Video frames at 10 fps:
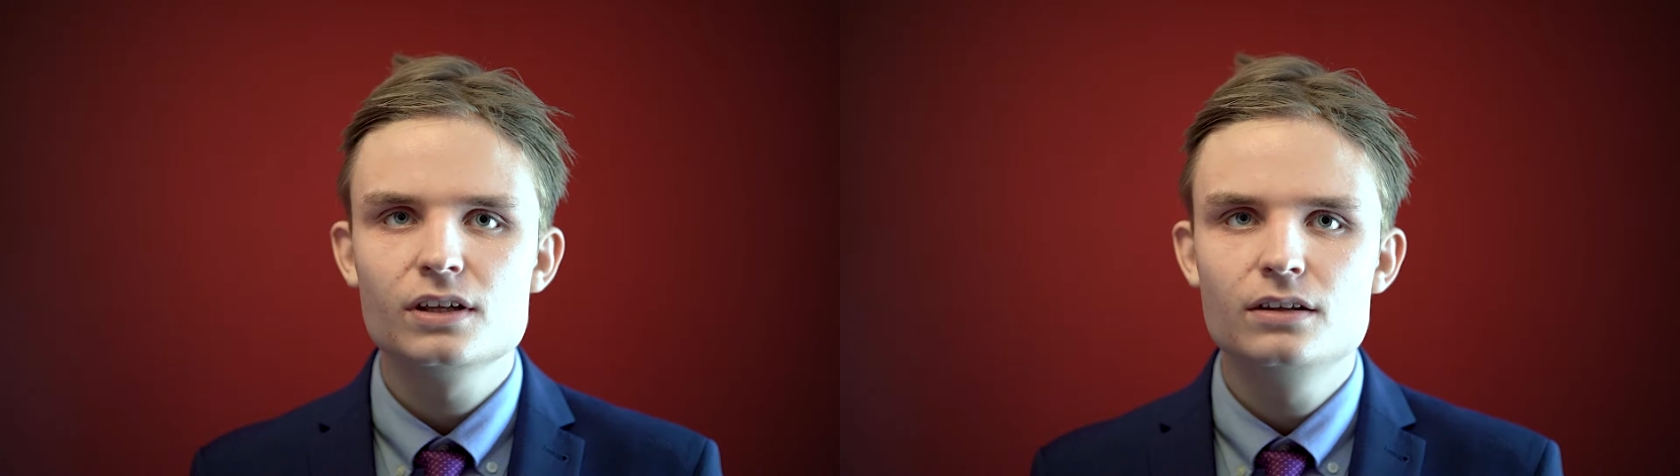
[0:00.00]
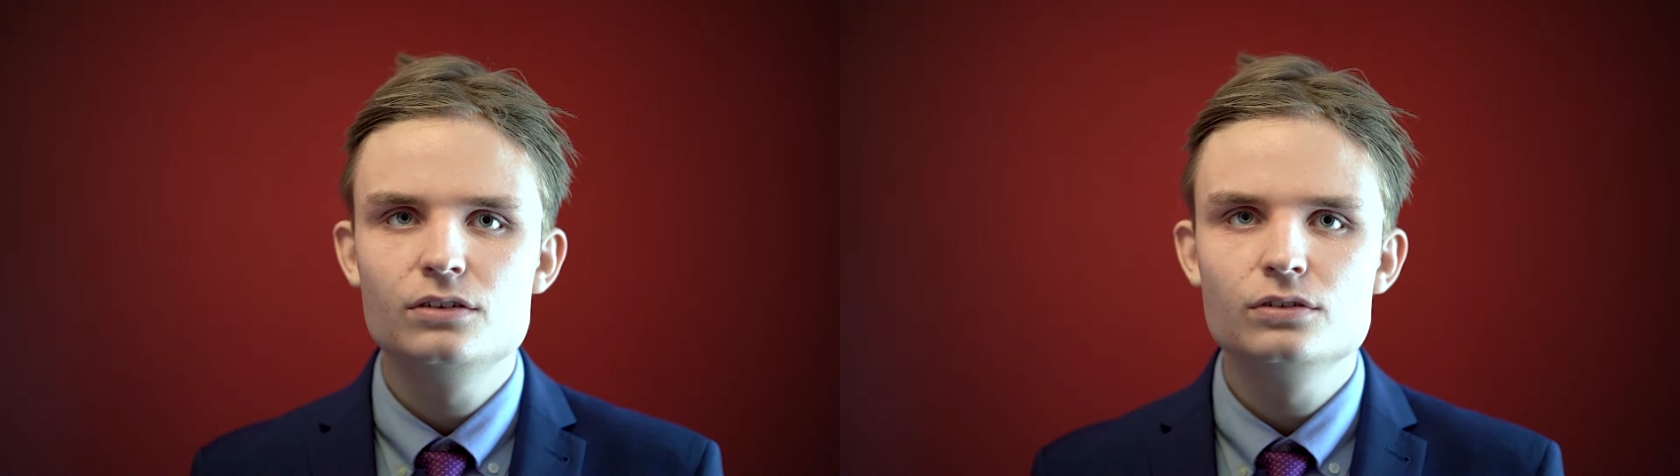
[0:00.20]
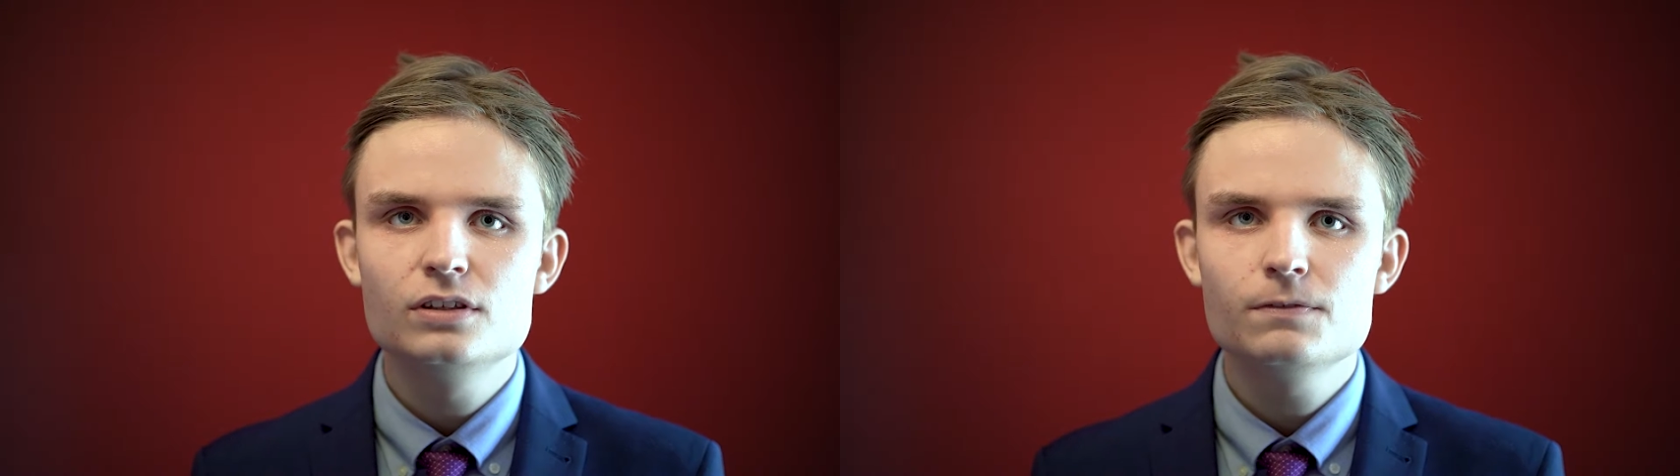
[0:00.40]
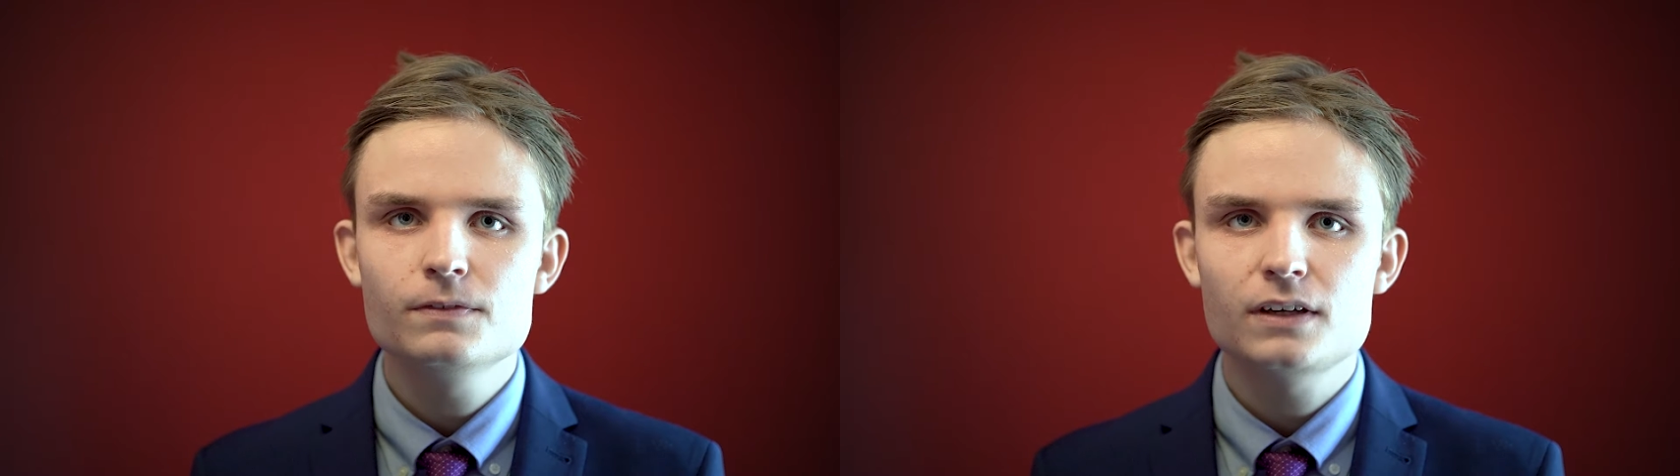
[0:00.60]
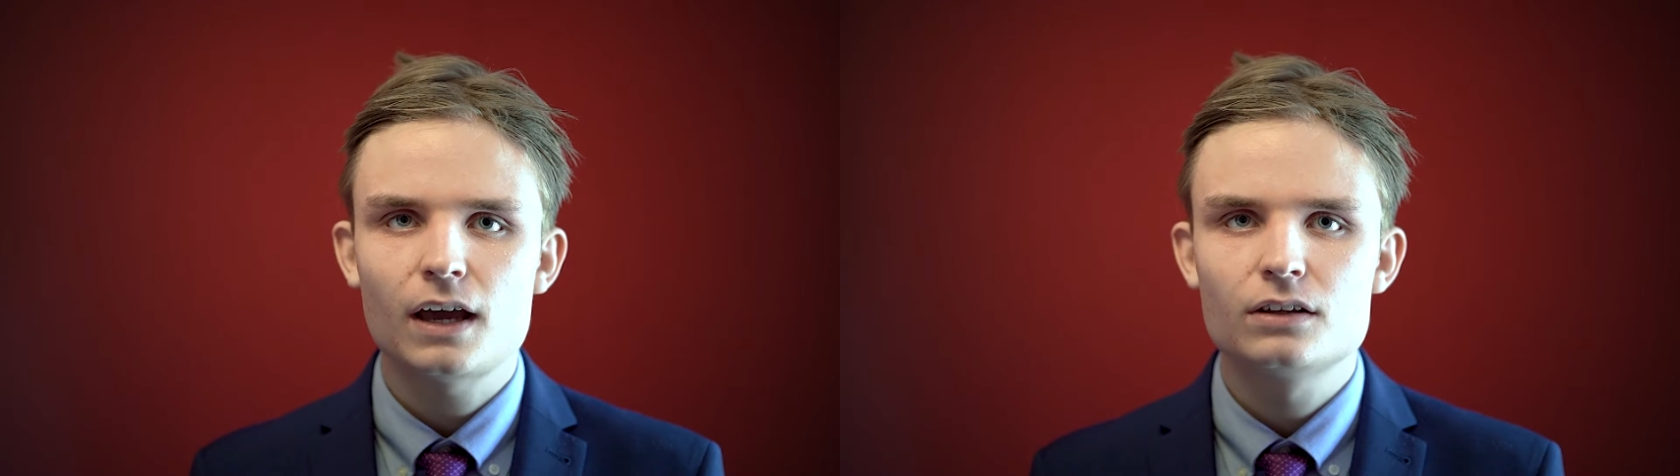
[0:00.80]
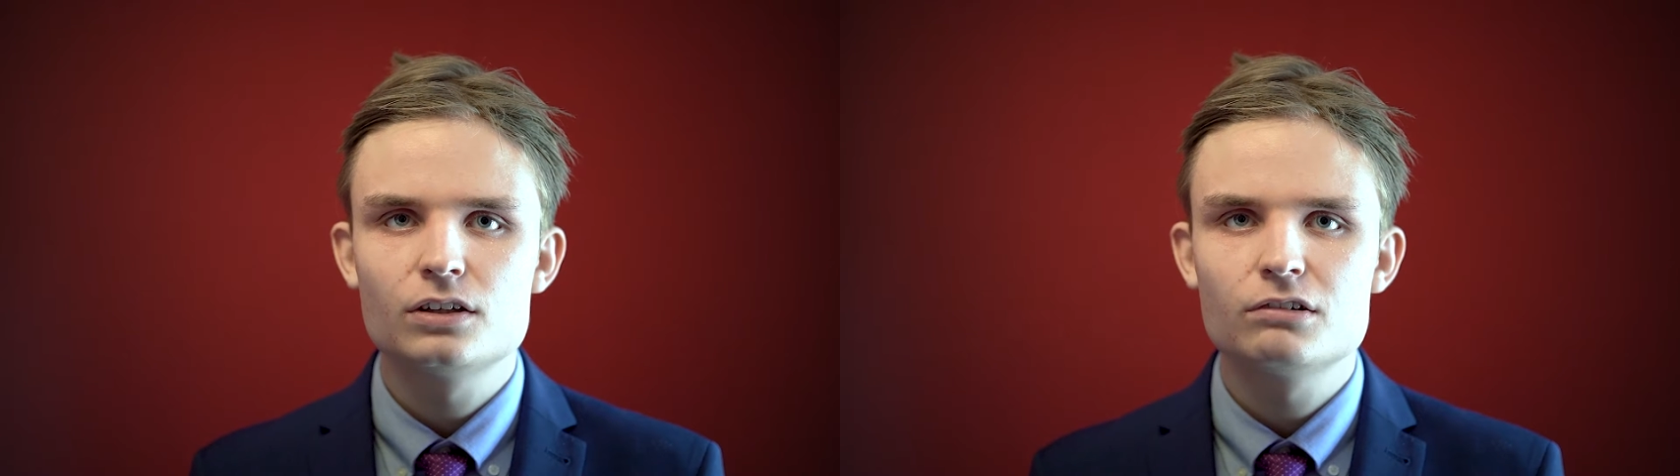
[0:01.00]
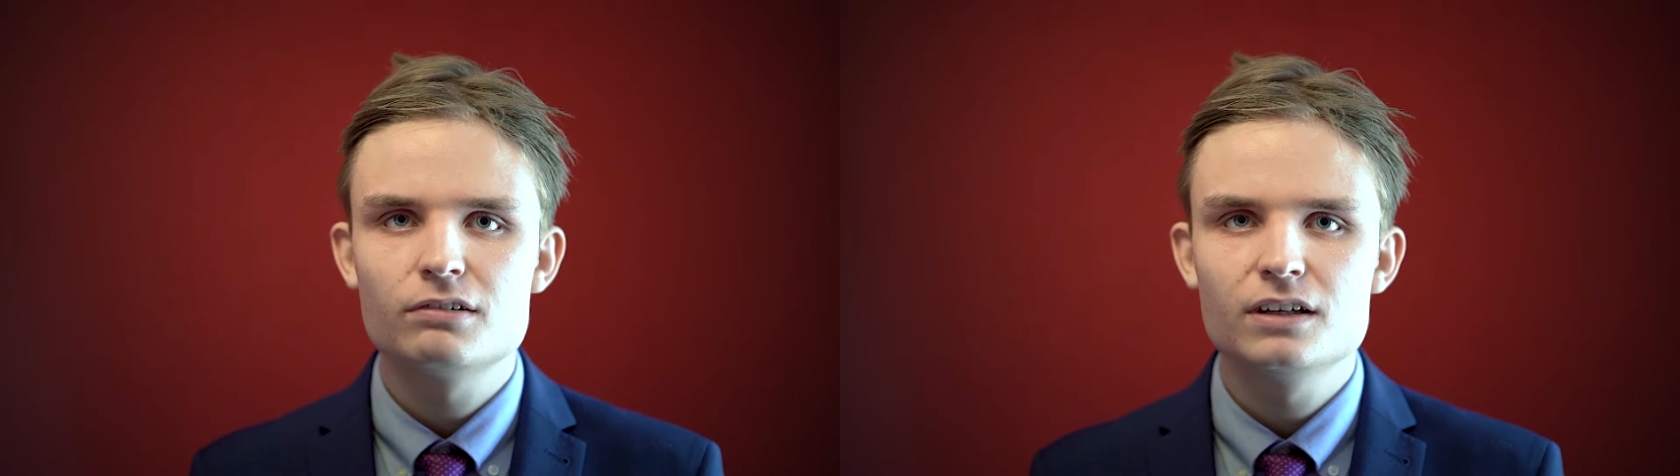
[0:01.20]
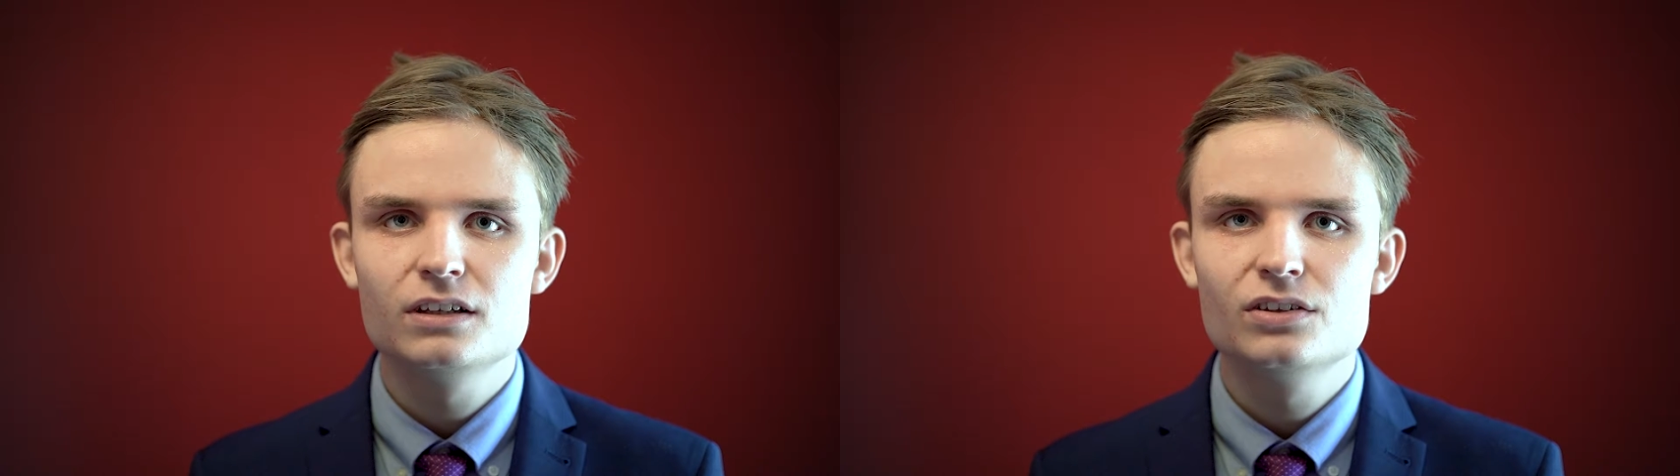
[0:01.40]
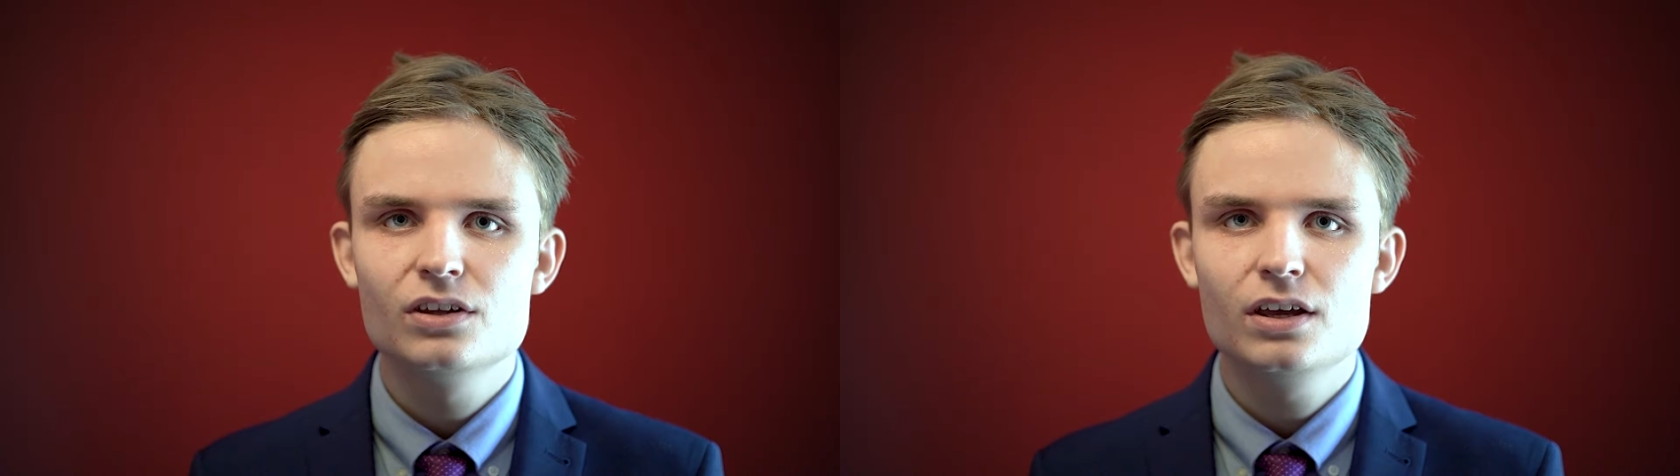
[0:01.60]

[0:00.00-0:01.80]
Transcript: into different categories